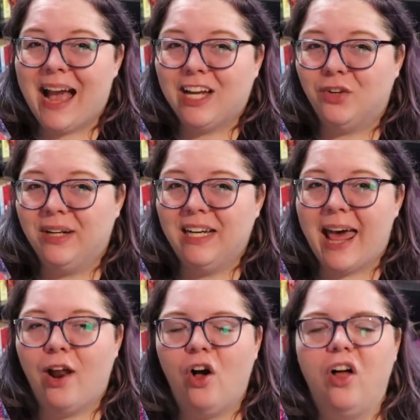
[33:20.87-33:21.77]
accurate
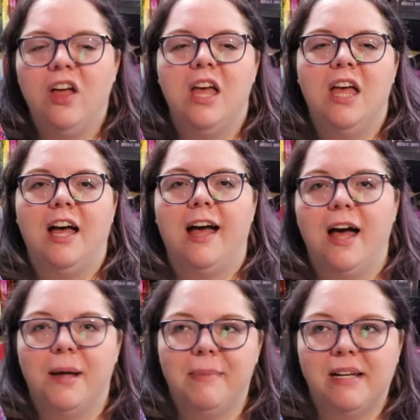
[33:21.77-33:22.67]
at all
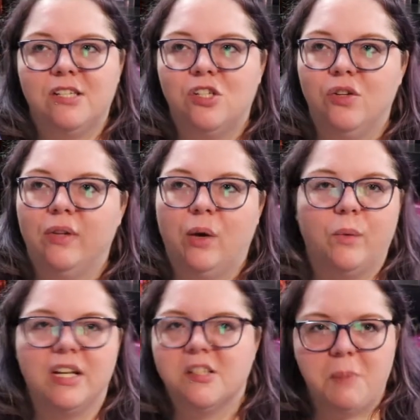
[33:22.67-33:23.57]
um, as to like
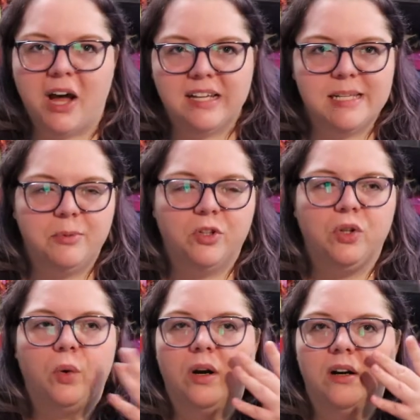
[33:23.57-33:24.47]
what is
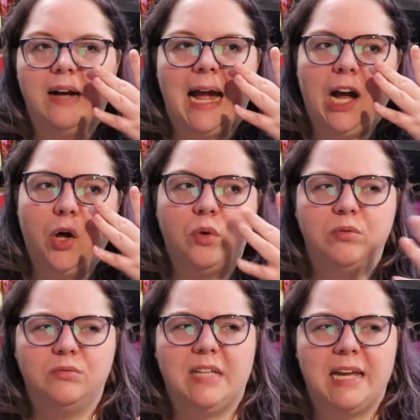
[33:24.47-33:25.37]
possible or
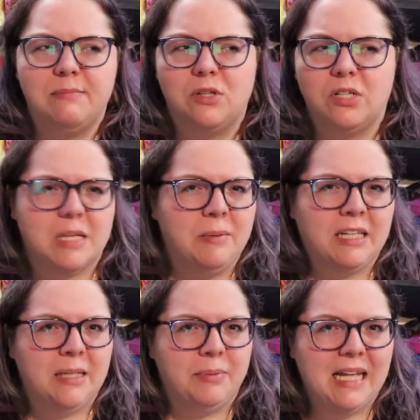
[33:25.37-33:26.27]
how games are
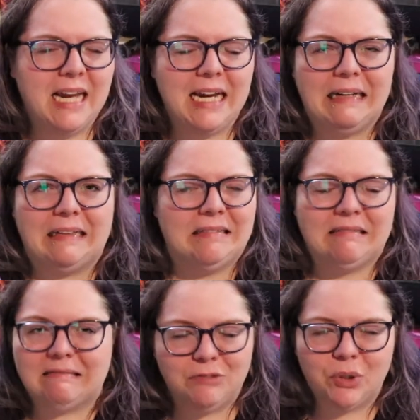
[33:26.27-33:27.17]
typically played. I
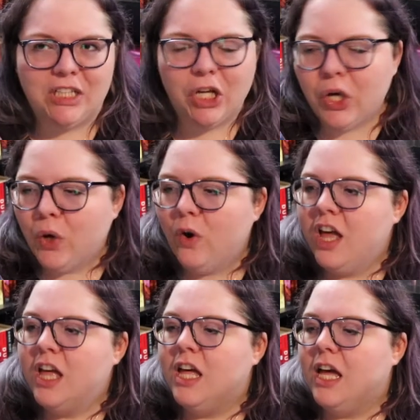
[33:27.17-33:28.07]
don't really know.
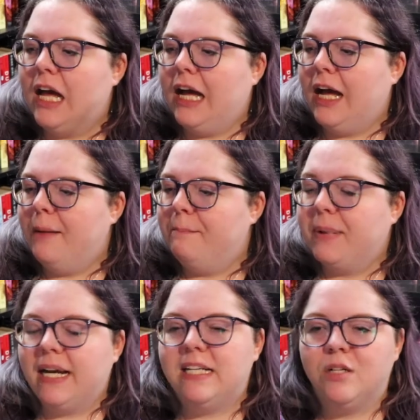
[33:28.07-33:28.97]
Um,
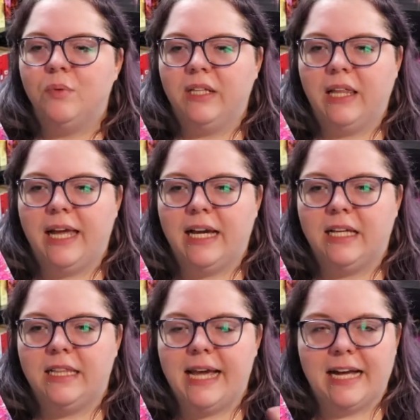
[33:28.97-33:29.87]
but I did really like
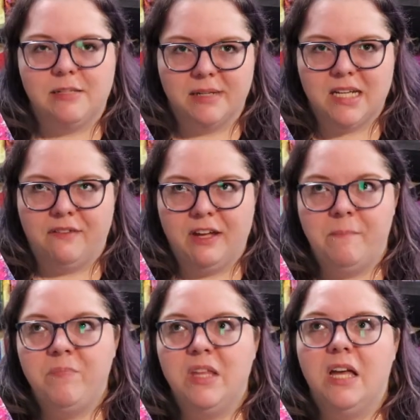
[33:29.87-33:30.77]
the aspect of
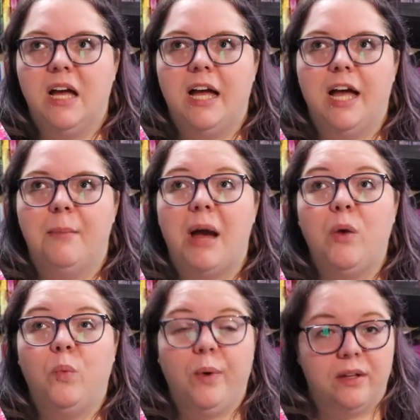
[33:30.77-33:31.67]
it. Um, I
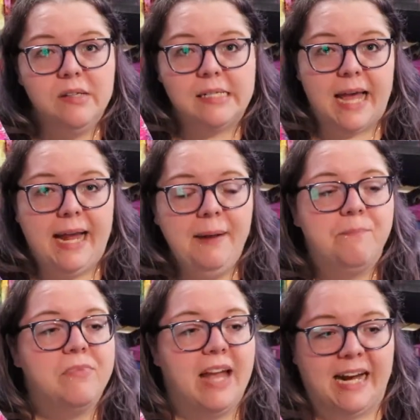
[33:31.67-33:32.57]
will say,
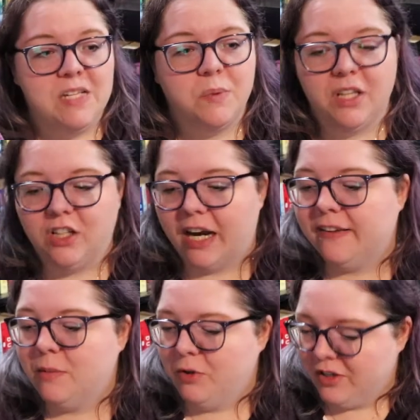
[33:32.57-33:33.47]
as with a lot
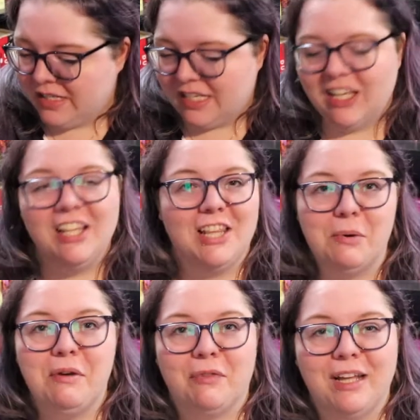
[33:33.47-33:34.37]
of the books that
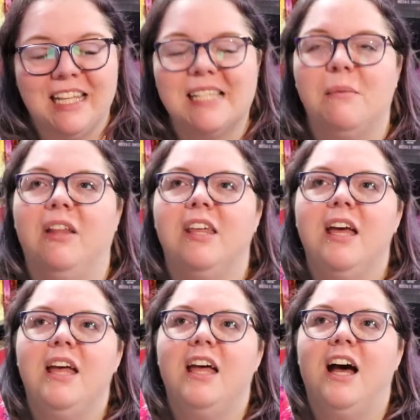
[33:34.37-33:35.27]
we've read this month,
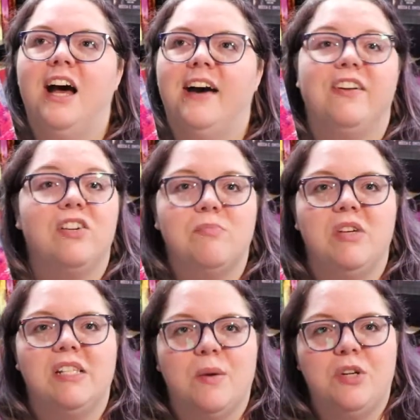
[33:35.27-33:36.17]
uh, there are some
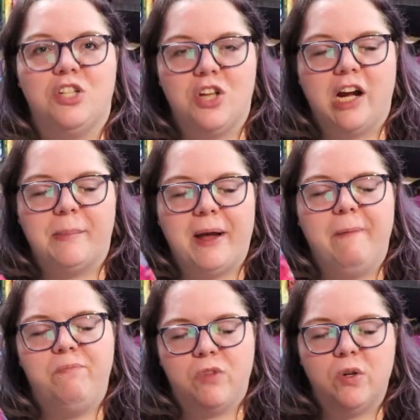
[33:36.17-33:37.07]
things that we should talk
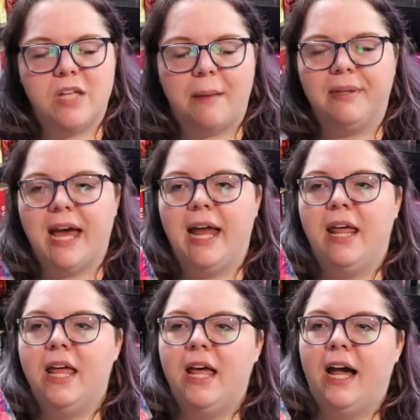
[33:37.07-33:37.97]
about on top of that.
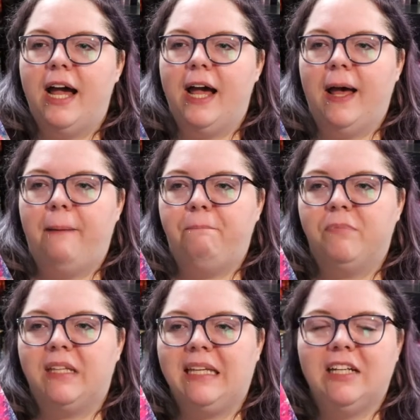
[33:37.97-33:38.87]

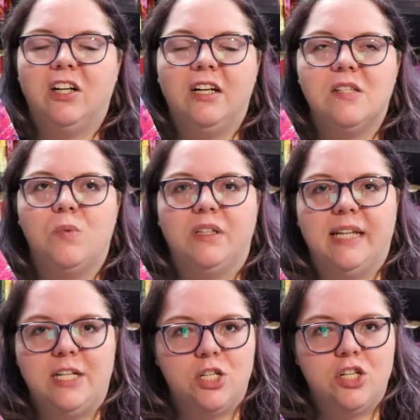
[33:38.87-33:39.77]
Um, Kiera's
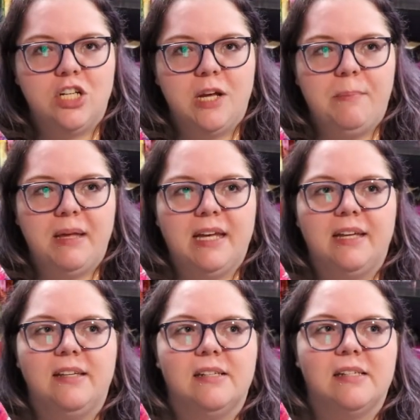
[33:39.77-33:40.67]
relationship
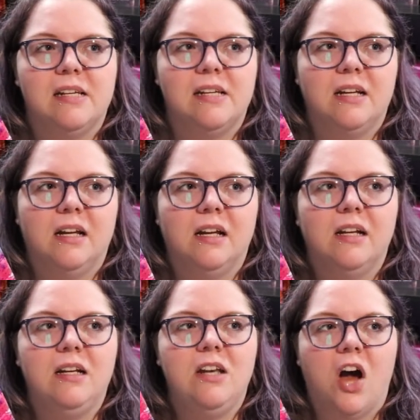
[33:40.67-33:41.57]
is
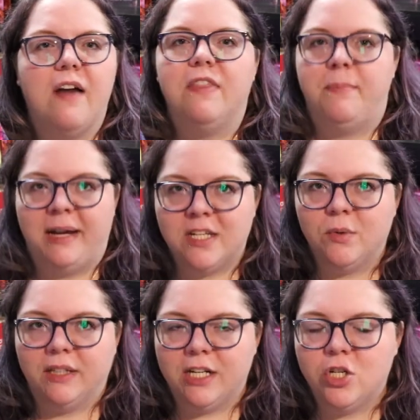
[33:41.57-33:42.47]
not the
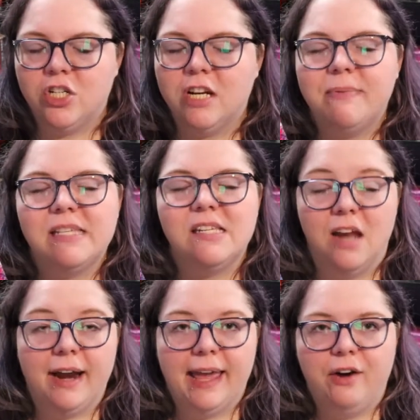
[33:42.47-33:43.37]
best relationship. It's
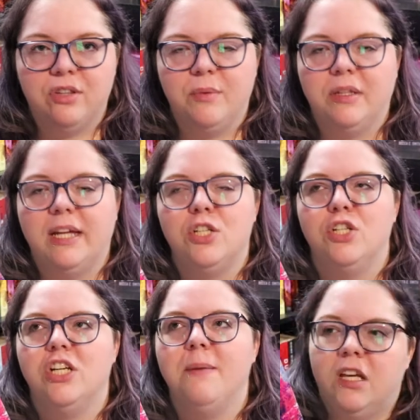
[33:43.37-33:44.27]
not a healthy
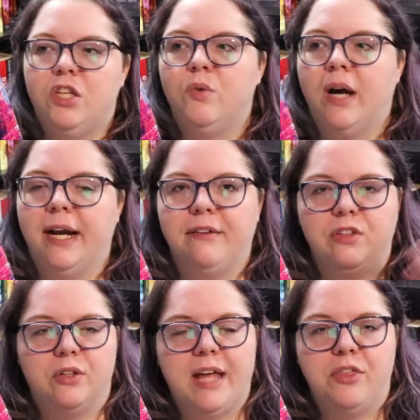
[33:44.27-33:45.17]
relationship. You kind of
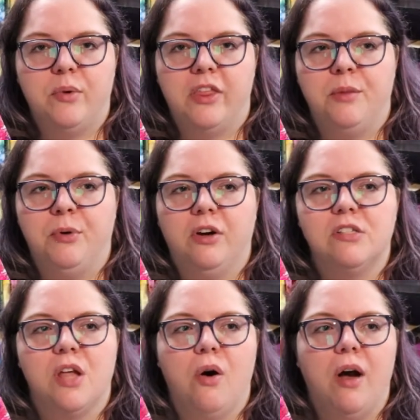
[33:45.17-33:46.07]
learn that throughout the book.
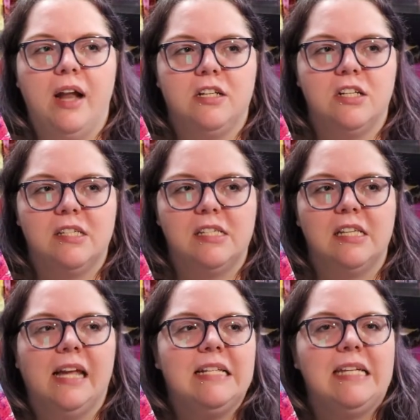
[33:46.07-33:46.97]
So
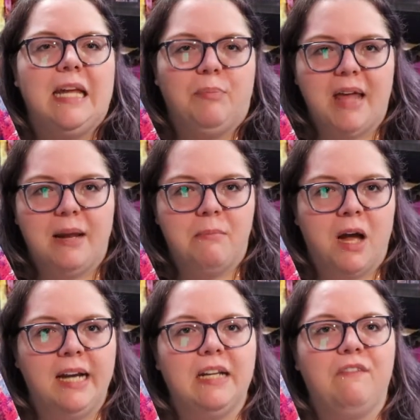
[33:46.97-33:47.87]
just like to keep that in
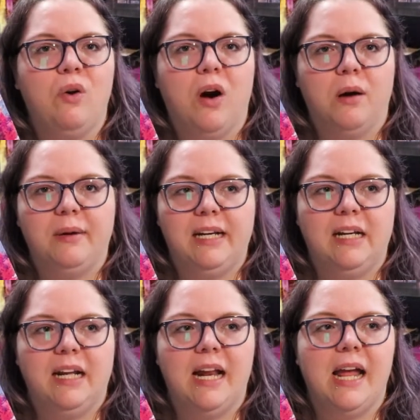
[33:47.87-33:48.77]
mind if you are
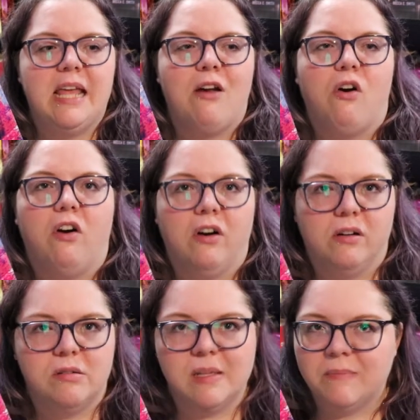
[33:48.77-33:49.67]
reading it. There
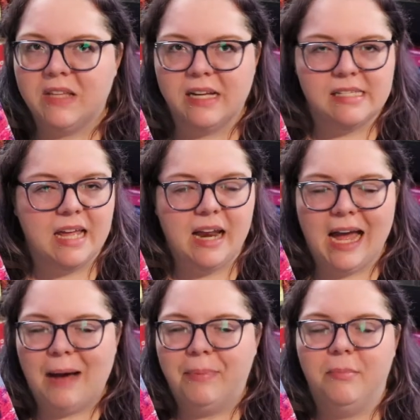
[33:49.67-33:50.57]
are some things that
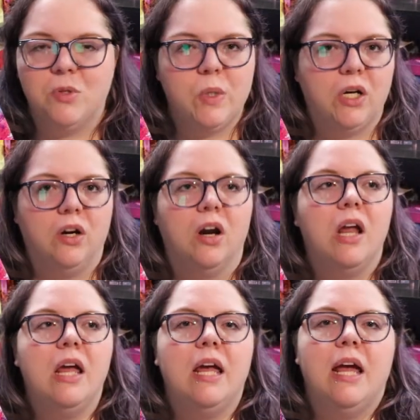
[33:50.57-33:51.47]
happen between her
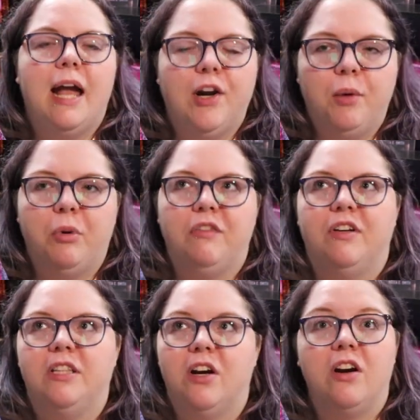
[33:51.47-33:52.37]
and her
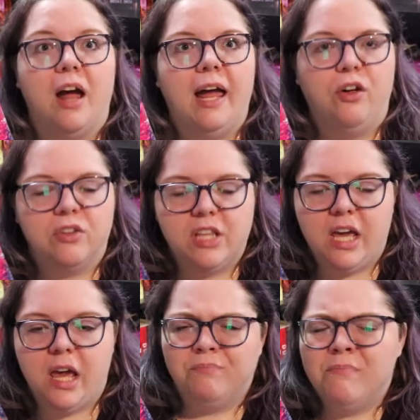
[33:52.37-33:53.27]
boyfriend that are not
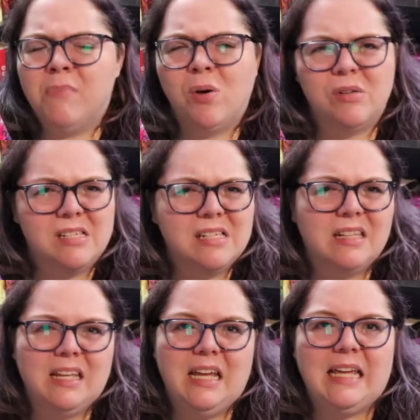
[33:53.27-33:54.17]
healthy.
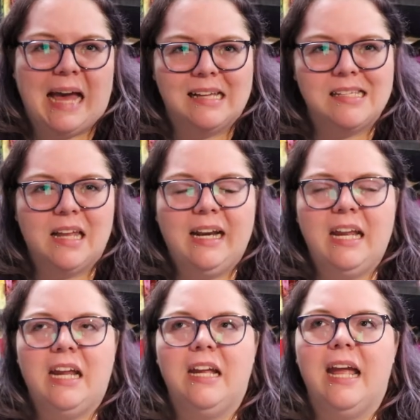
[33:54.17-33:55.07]
Mostly
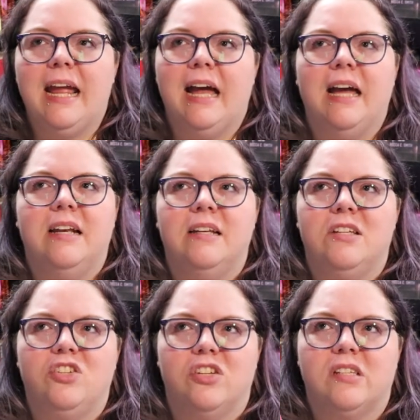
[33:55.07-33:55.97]
gaslighting
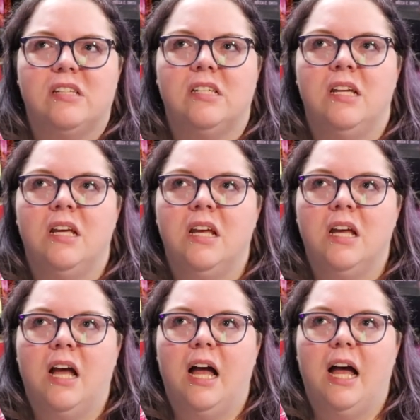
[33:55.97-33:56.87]
and just
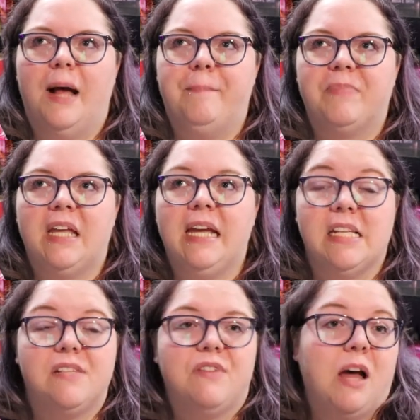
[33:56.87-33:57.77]
um,
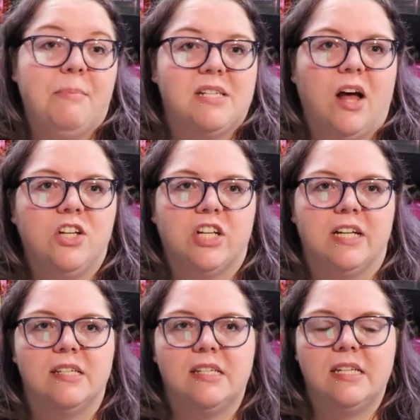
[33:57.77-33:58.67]
he's a
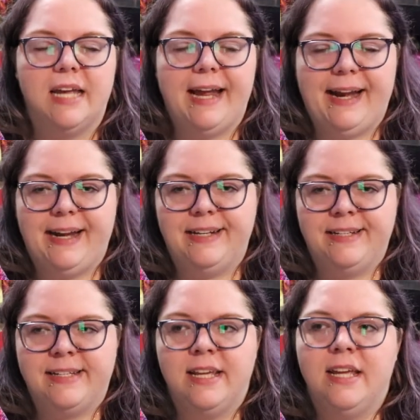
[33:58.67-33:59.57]
misogynist
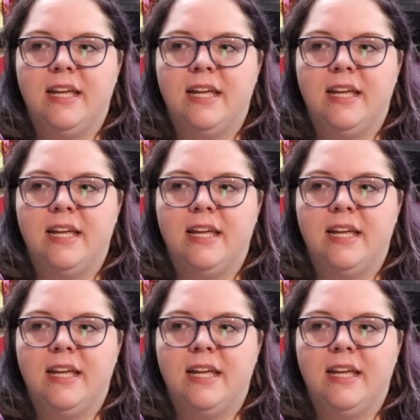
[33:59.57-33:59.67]
and